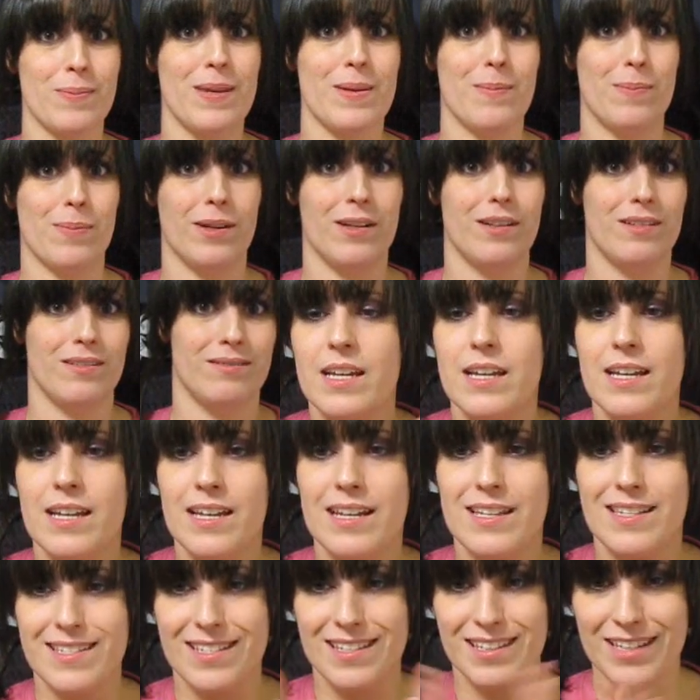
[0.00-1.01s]
people.
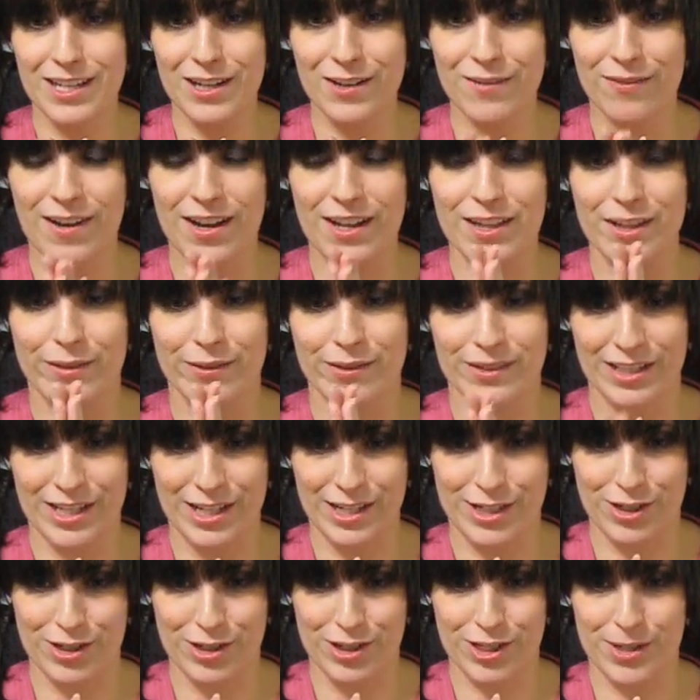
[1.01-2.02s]
It solidified the
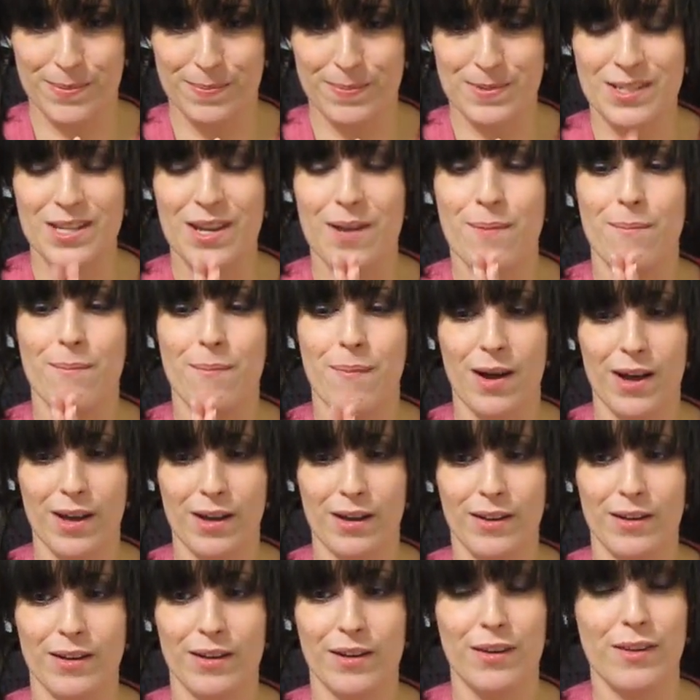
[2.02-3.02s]
relationships
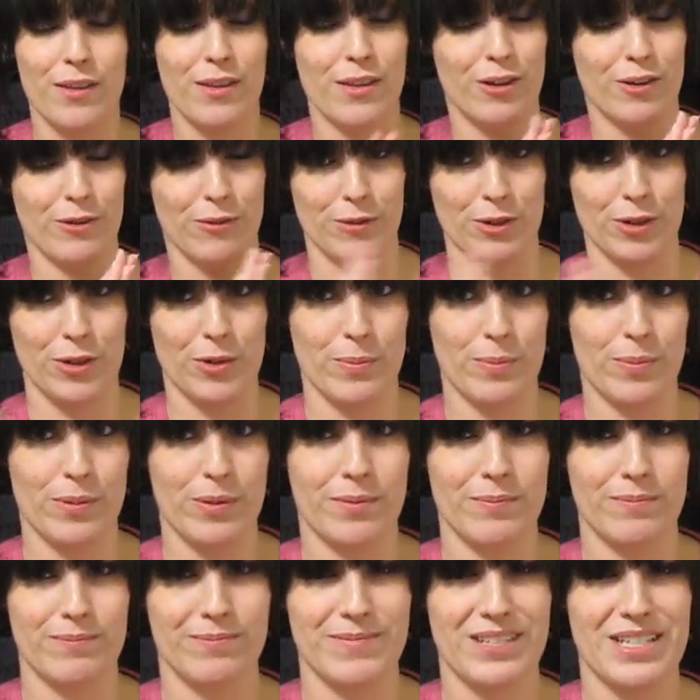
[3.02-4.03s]
among the group
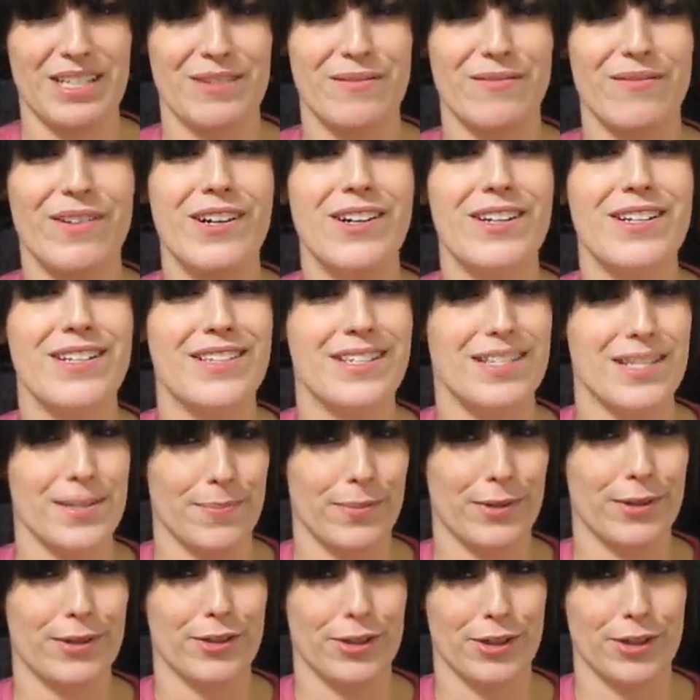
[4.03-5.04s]
in very
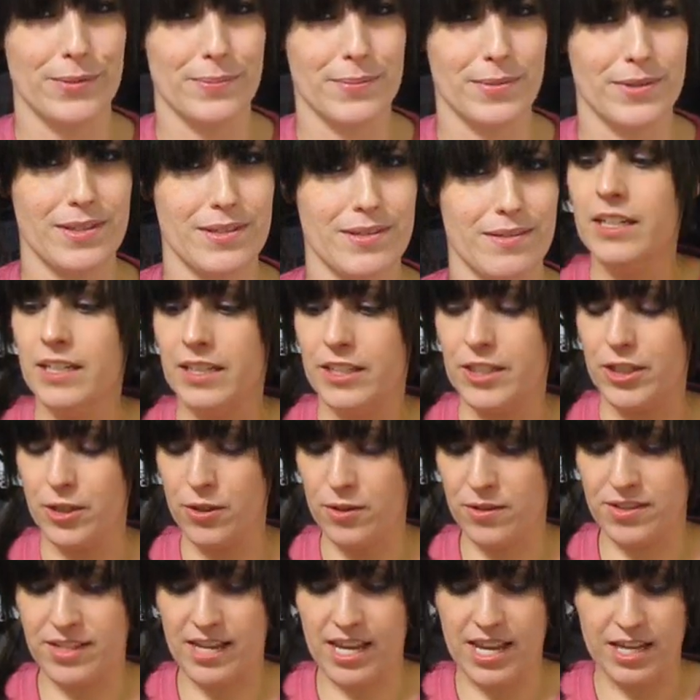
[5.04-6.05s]
simple terms.
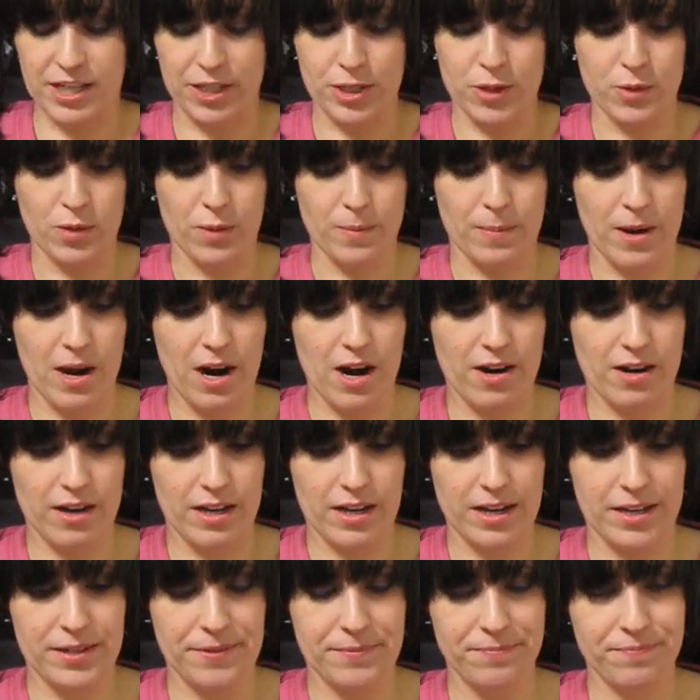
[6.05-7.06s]
Yusuke and
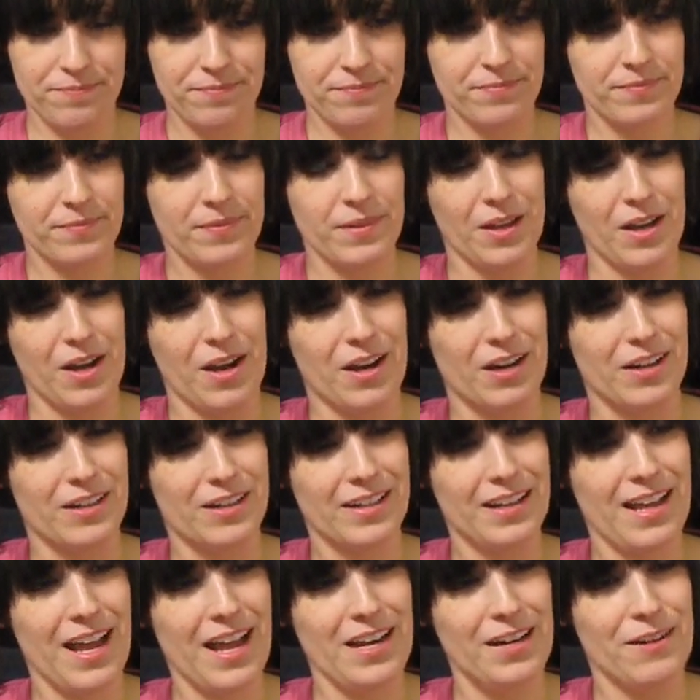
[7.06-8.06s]
Kuwabara are
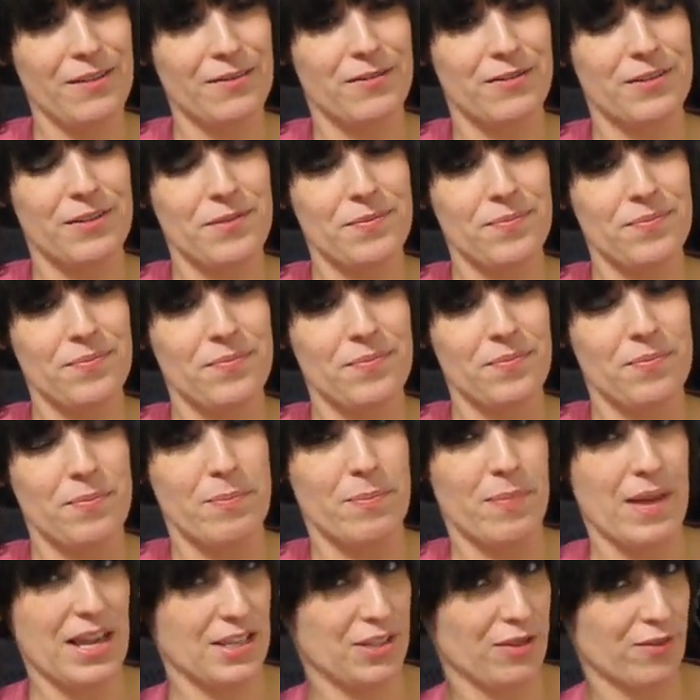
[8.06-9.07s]
kind of
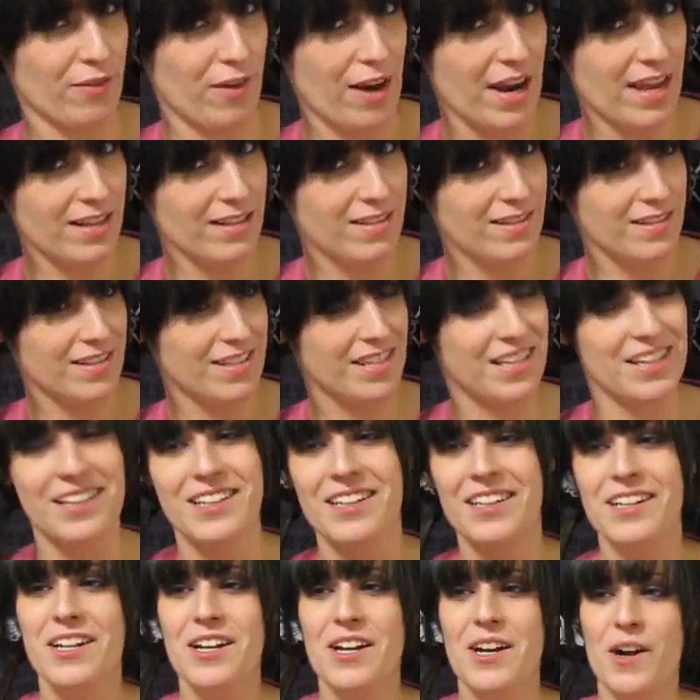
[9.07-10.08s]
best friends,
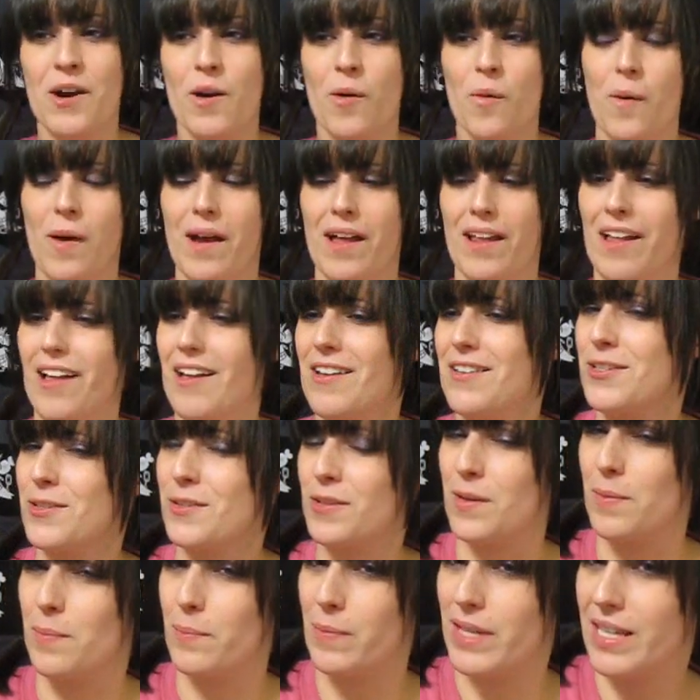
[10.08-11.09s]
while also
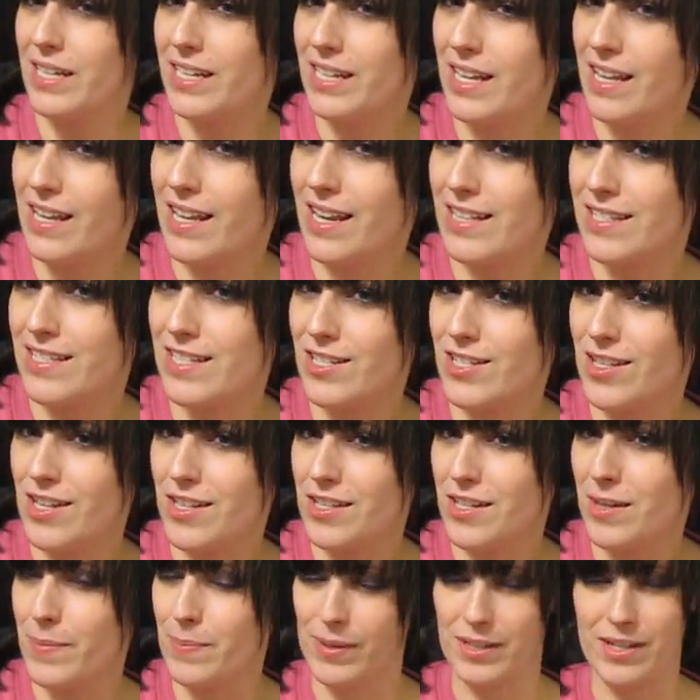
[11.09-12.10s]
competing against each
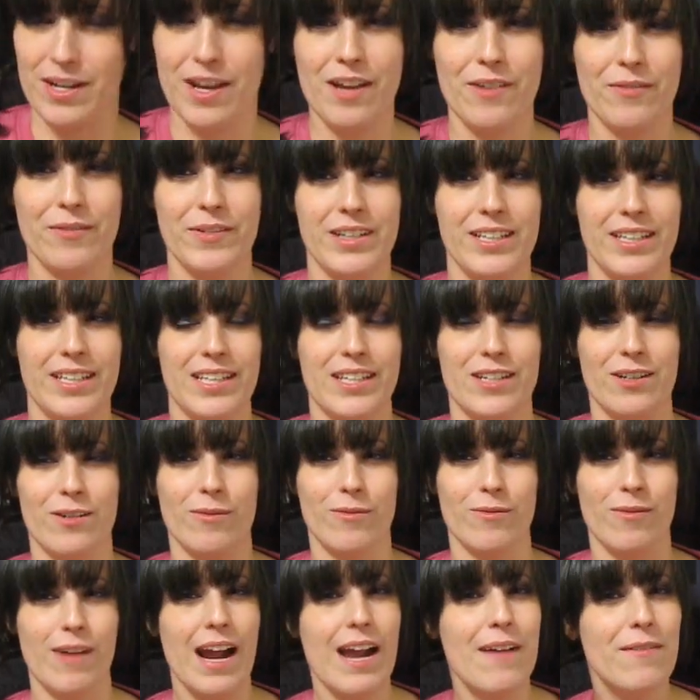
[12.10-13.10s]
other, but not really in a
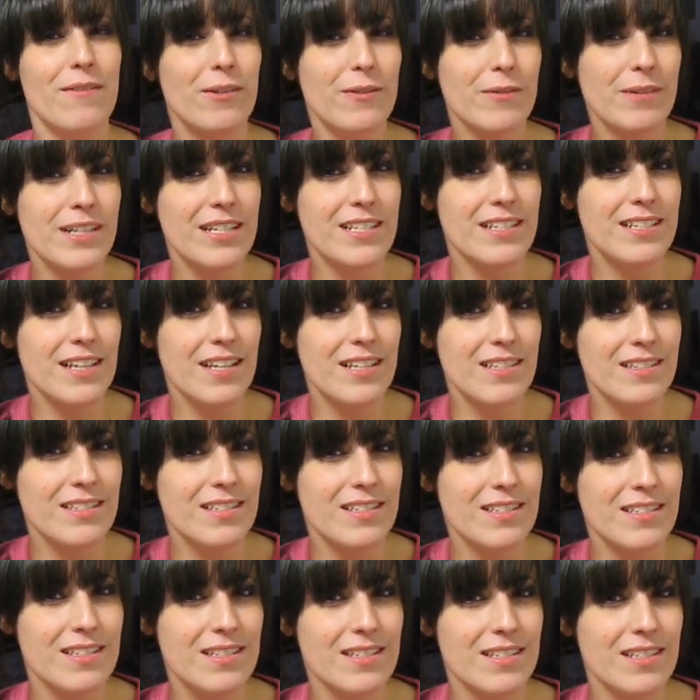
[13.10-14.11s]
rivalry
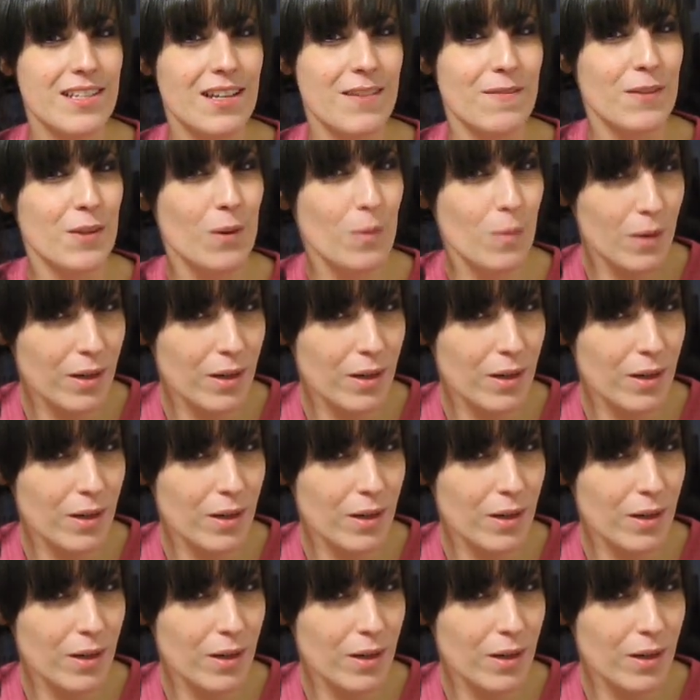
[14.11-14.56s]
sense of the